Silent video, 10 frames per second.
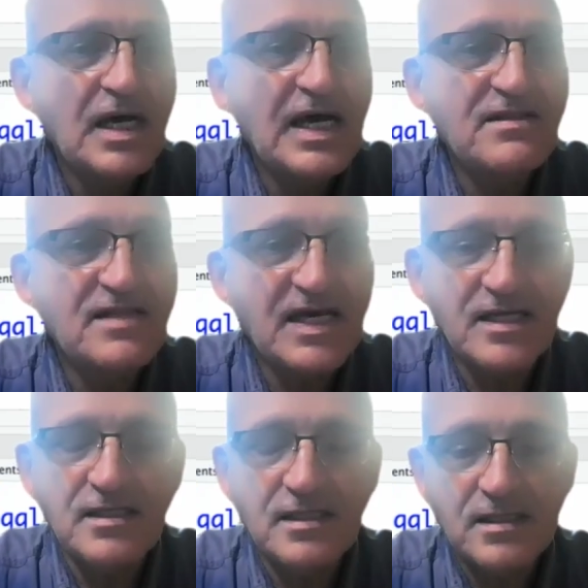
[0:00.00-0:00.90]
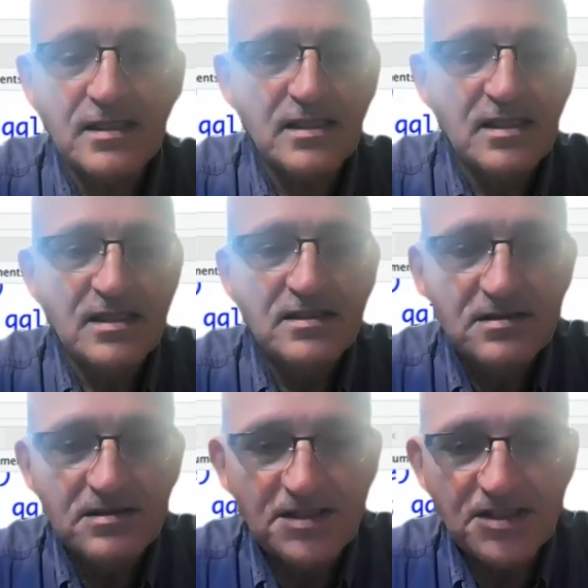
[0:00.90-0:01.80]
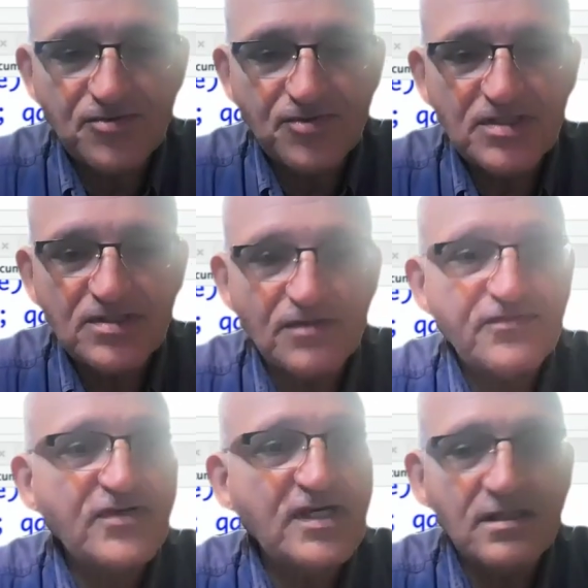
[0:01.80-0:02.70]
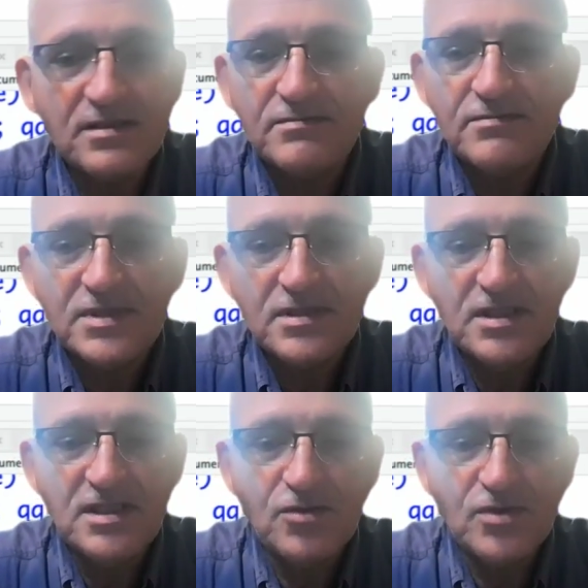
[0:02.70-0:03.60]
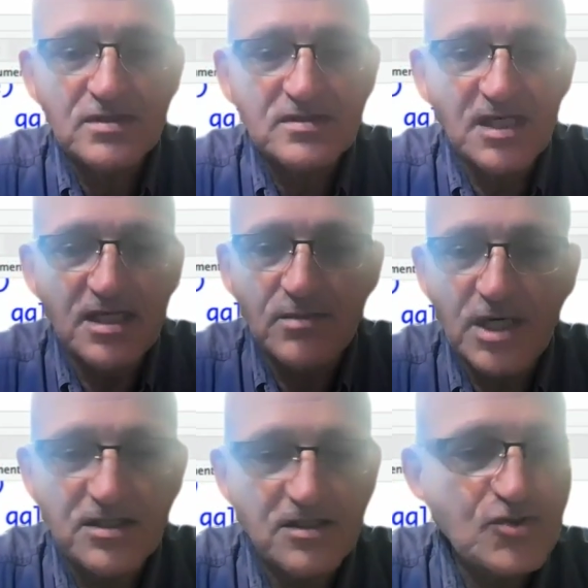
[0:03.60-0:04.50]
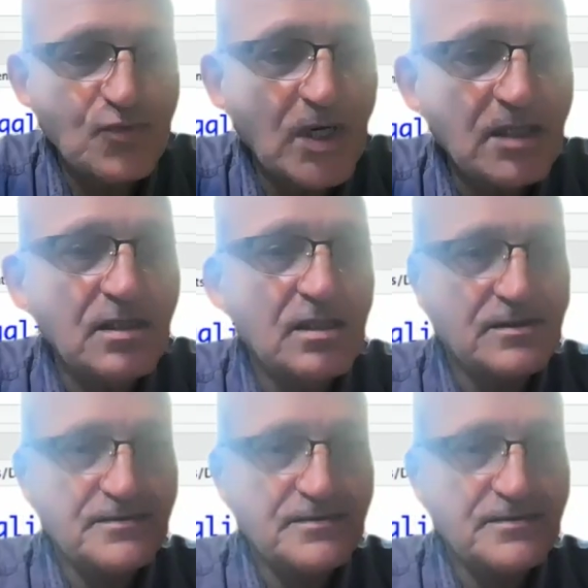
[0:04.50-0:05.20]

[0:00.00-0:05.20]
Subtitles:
and then degrees of freedom equals n minus 1.